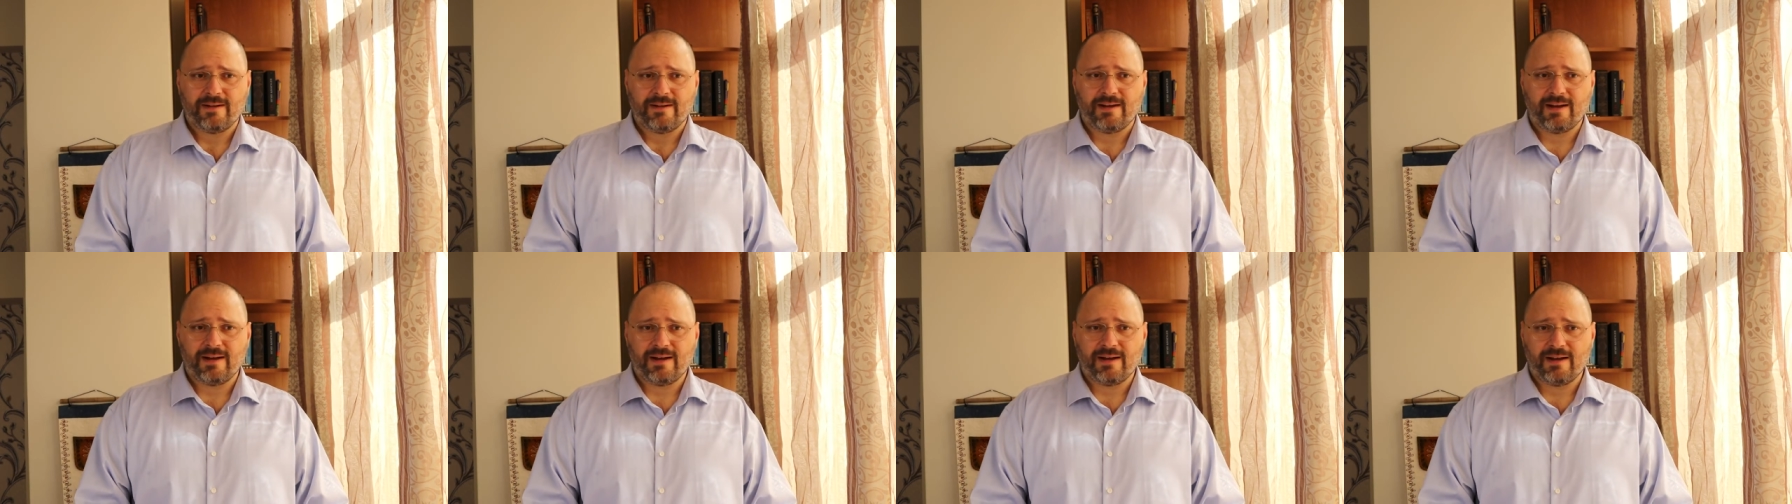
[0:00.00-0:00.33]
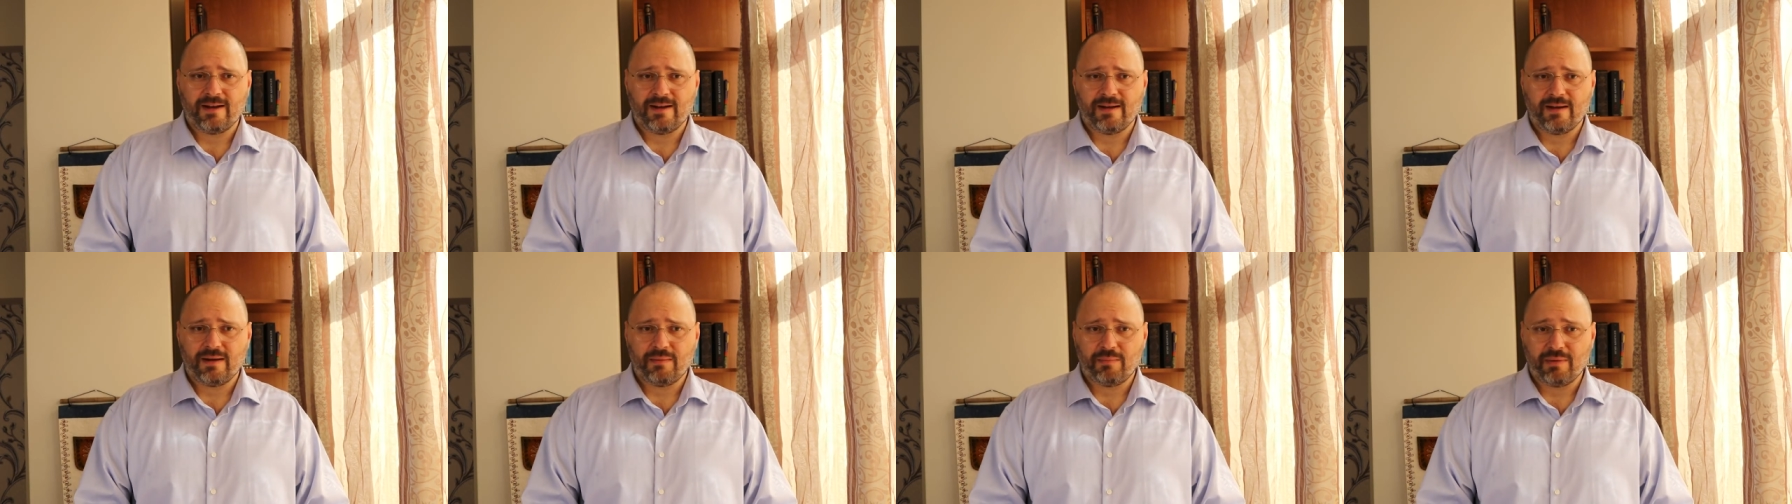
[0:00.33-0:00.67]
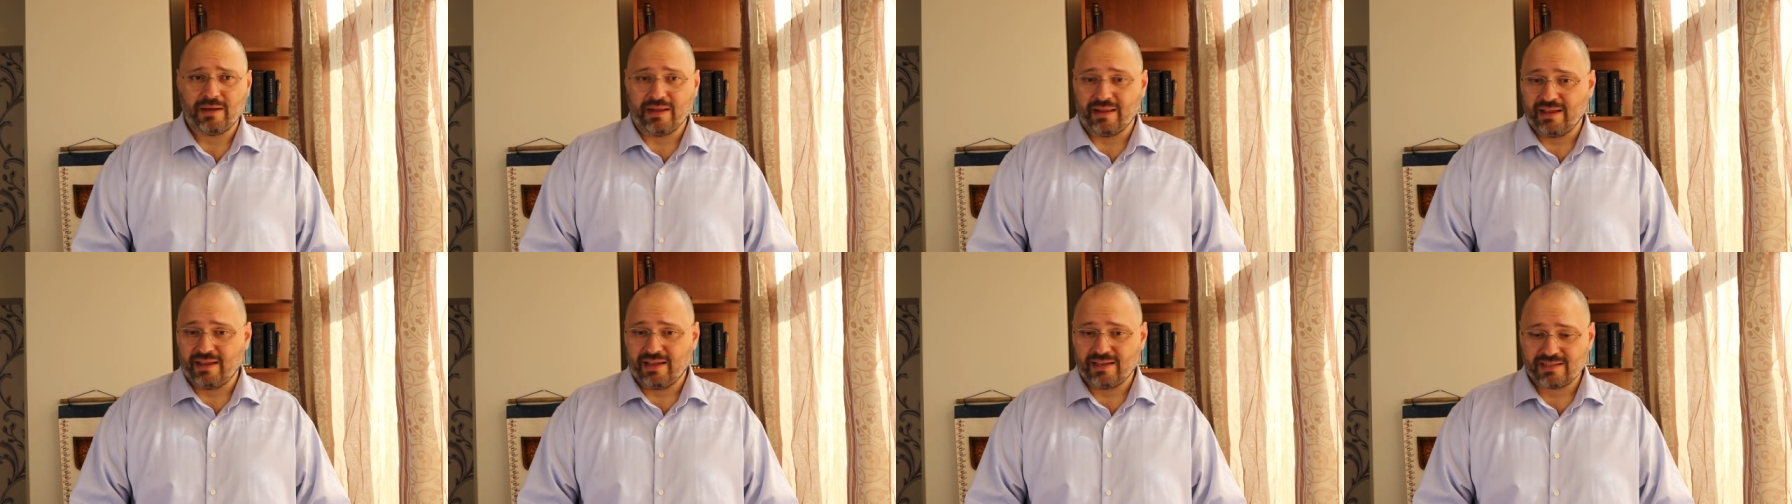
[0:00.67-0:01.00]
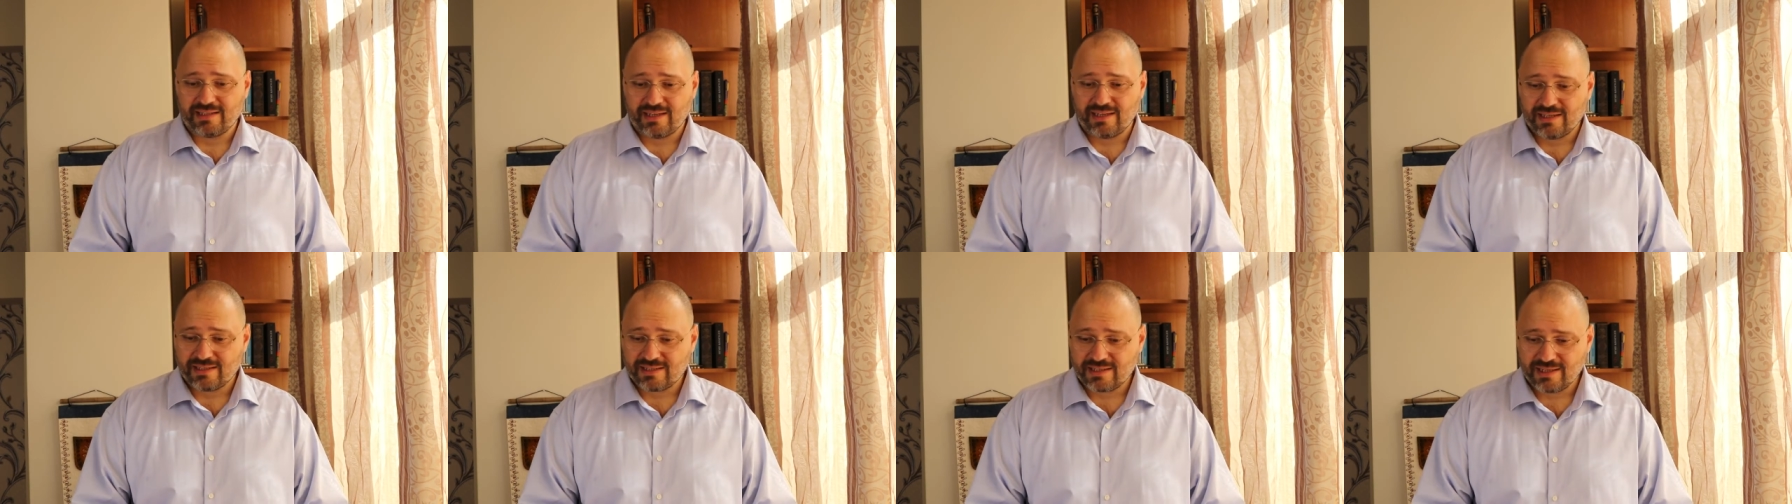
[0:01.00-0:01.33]
Uh, but
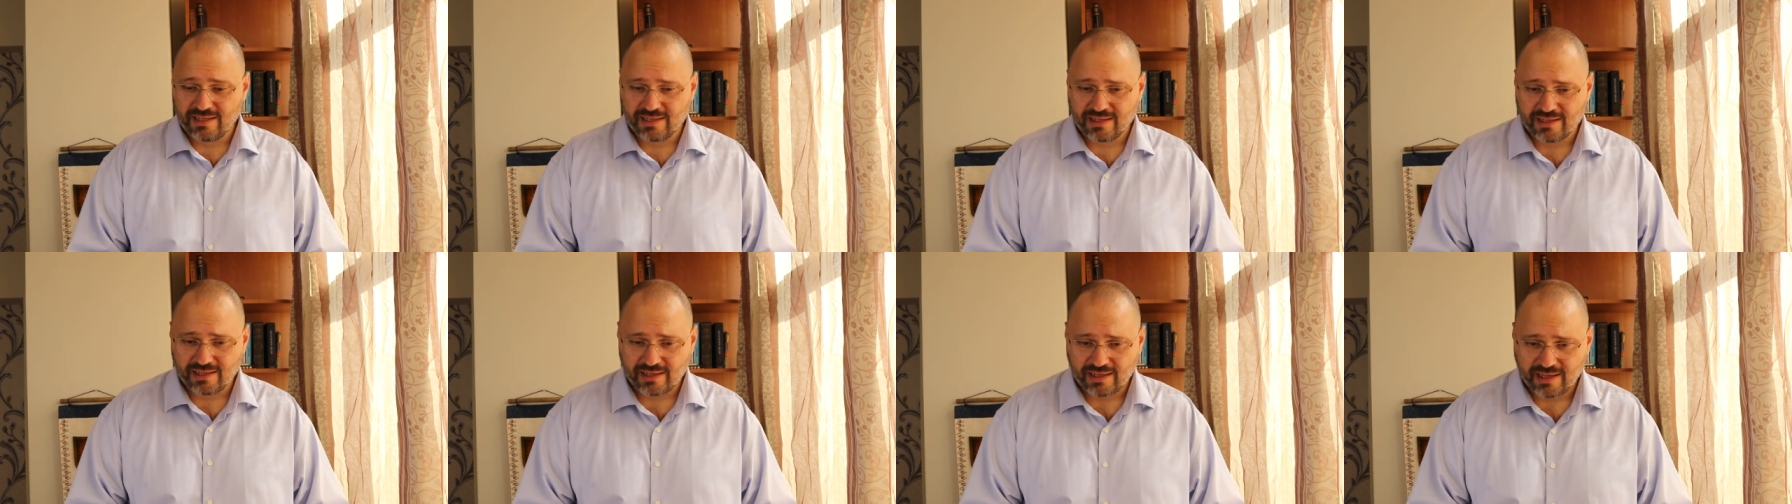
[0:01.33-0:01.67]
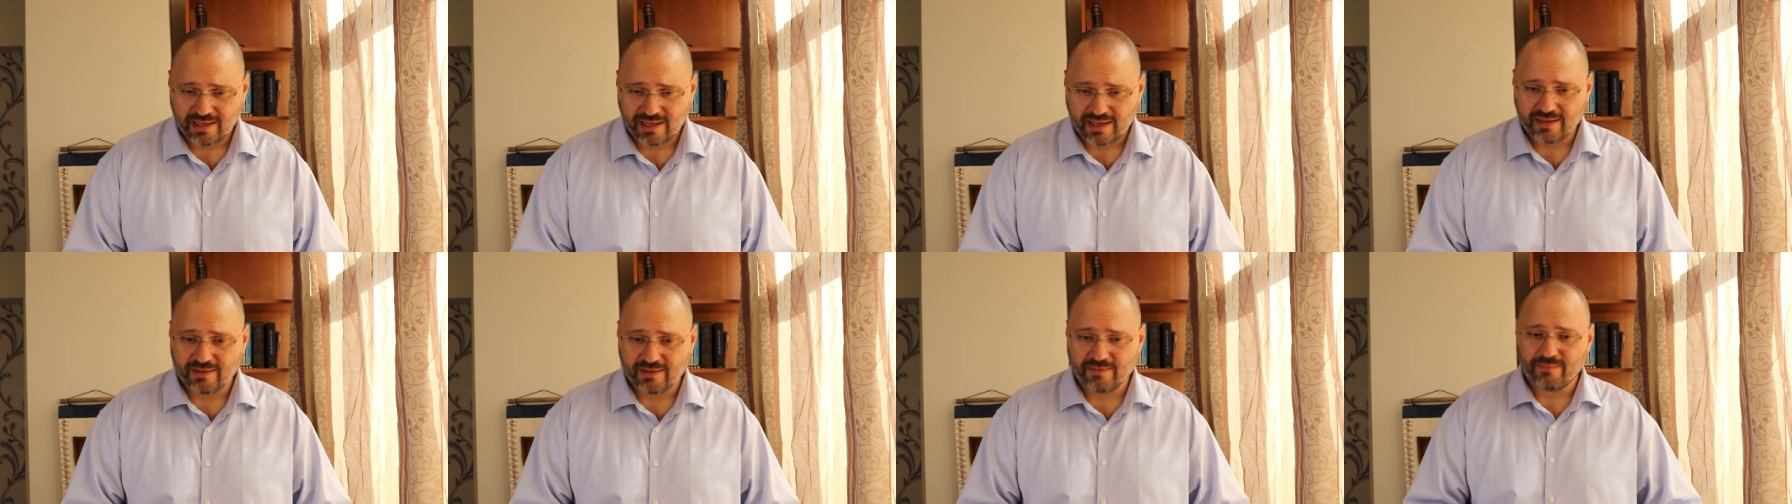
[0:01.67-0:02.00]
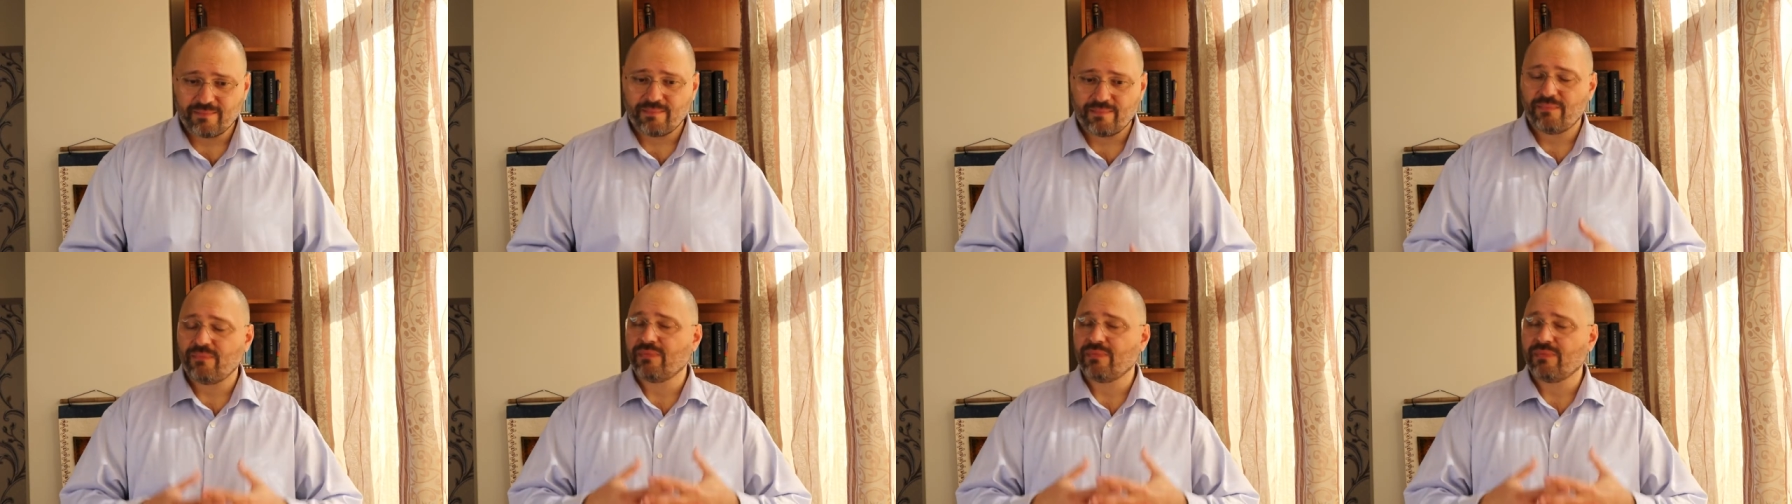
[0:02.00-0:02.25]
as I said, again,